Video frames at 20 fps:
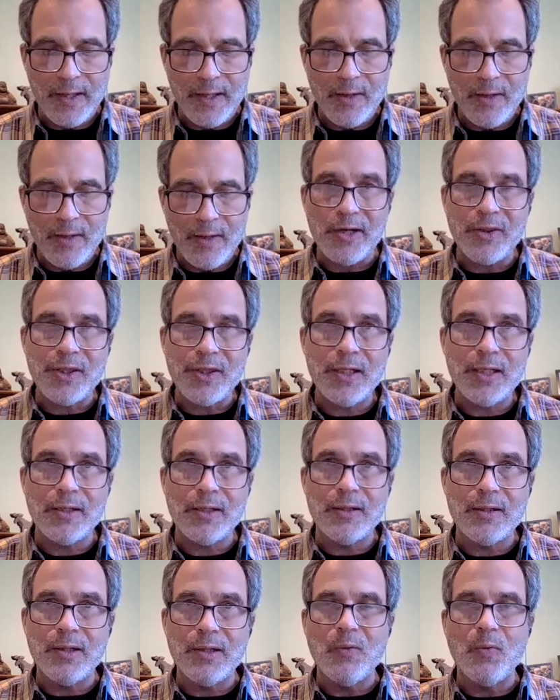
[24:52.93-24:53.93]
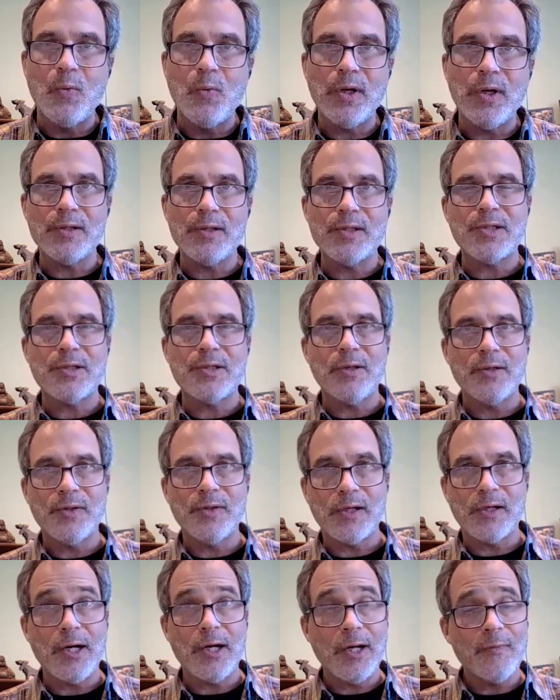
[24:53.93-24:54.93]
But I think, where to start the
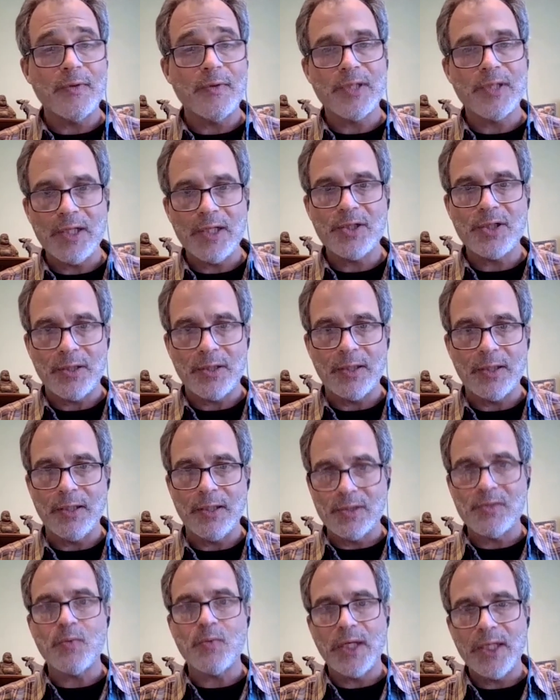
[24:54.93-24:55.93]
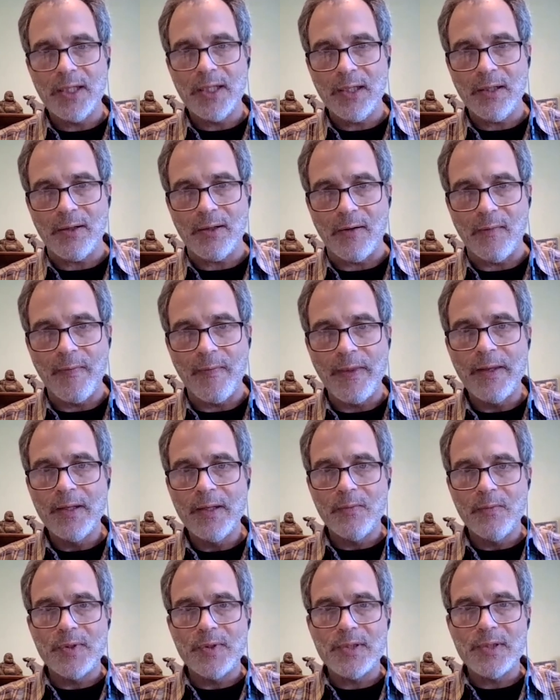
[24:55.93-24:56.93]
conversation is right here,
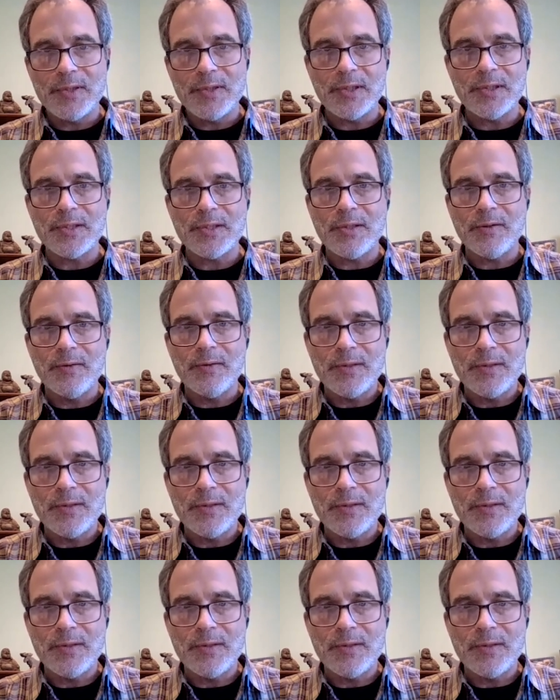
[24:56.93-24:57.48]
which is just